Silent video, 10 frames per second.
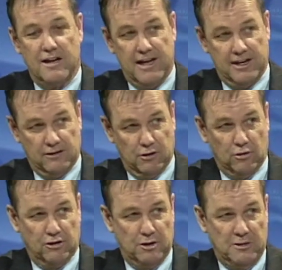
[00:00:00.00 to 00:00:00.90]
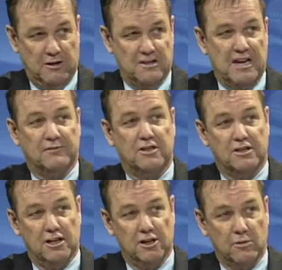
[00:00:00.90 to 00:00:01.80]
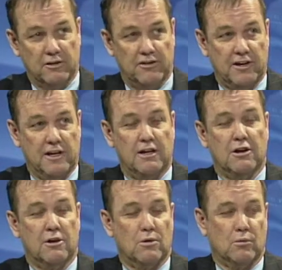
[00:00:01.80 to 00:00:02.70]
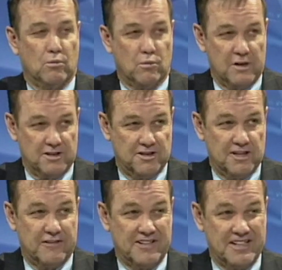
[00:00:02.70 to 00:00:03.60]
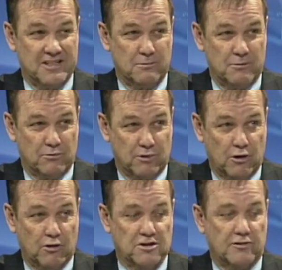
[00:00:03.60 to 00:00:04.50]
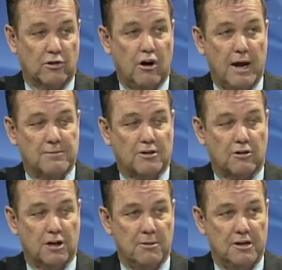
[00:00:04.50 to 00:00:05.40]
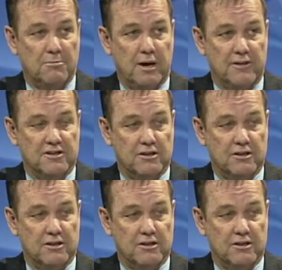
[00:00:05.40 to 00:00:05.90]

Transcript: and local communities have to deal with the recidivism, the recurrence mm -hmm. of crimes that are committed by these